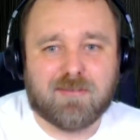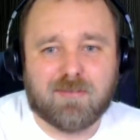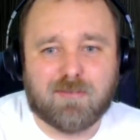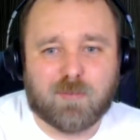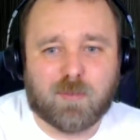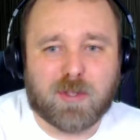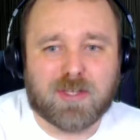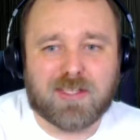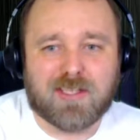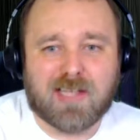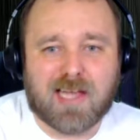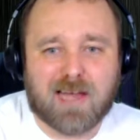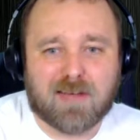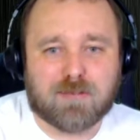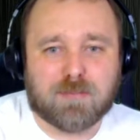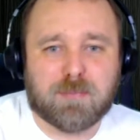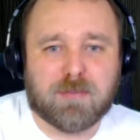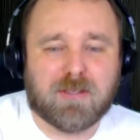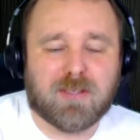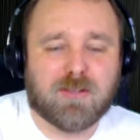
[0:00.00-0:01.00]
one
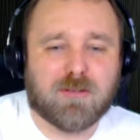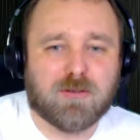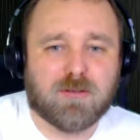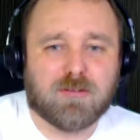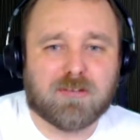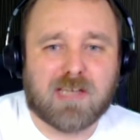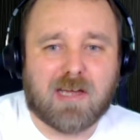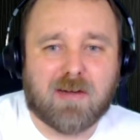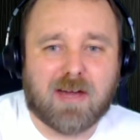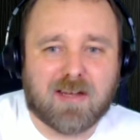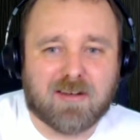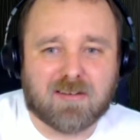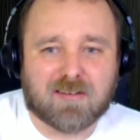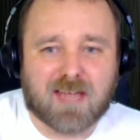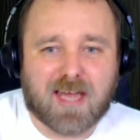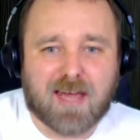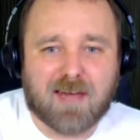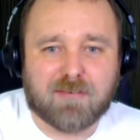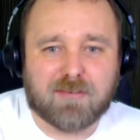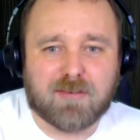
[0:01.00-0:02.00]
last bit of news out. I just
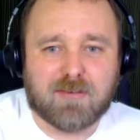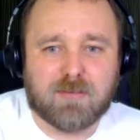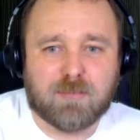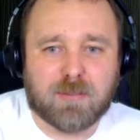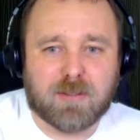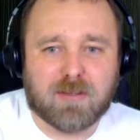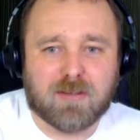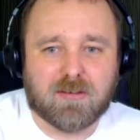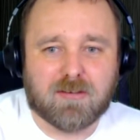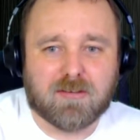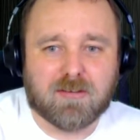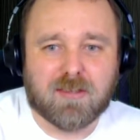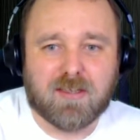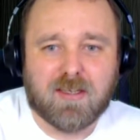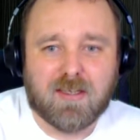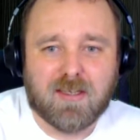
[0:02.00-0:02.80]
have to, because